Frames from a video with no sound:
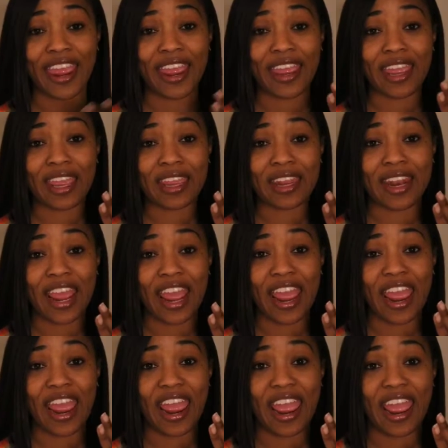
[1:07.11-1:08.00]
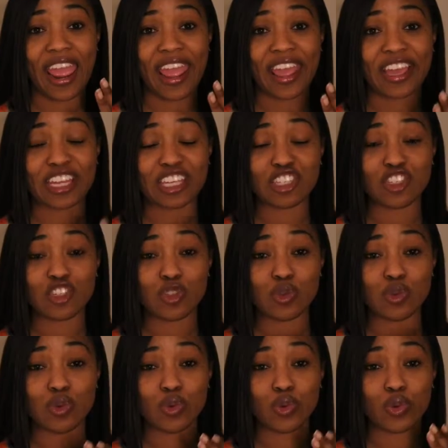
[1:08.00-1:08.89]
And as
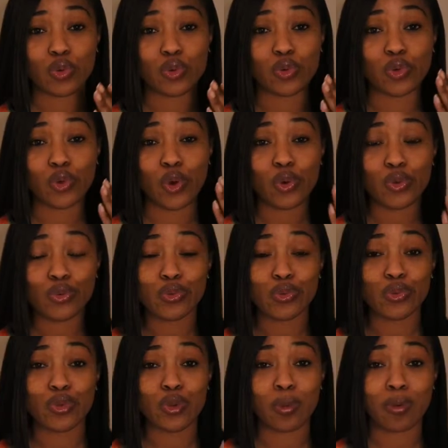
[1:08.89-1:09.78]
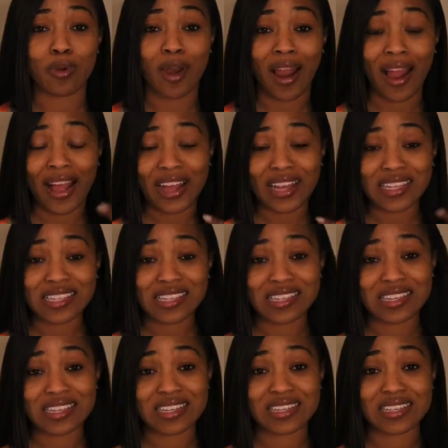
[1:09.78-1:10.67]
you go through the
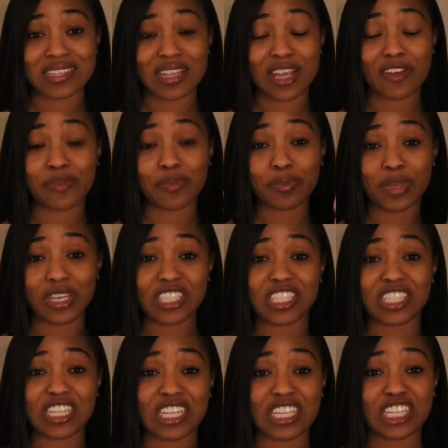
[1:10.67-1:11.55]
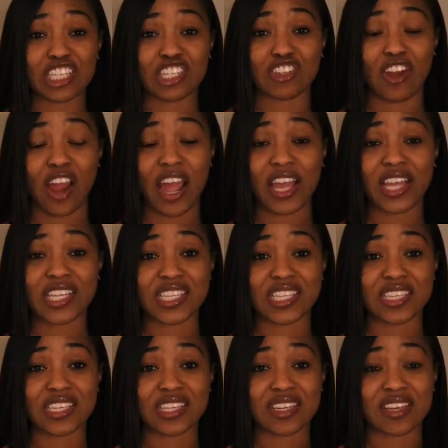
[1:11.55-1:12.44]
process of mentally trying
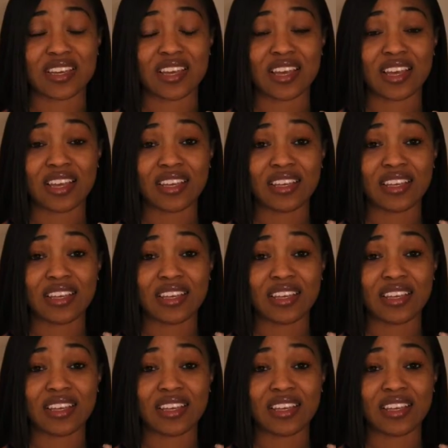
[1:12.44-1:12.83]
to